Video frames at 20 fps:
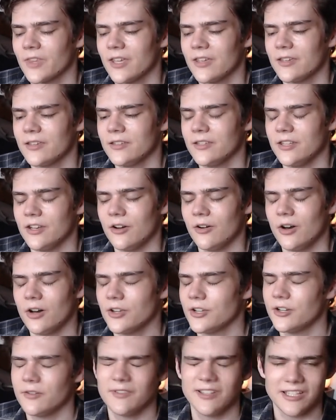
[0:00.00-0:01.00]
You know,
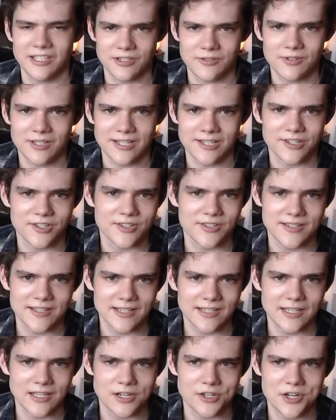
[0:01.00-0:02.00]
all you're really doing is just
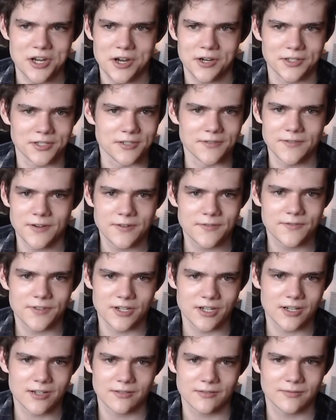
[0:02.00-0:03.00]
sitting in a chair on your phone
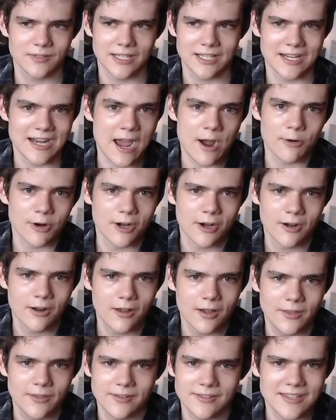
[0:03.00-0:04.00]
for like an hour,
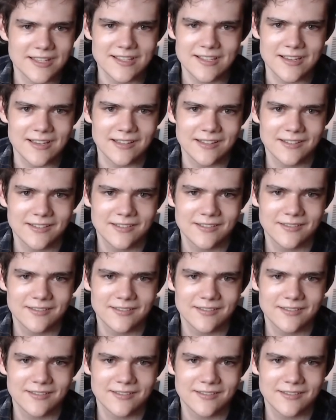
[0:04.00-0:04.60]
and then that's it.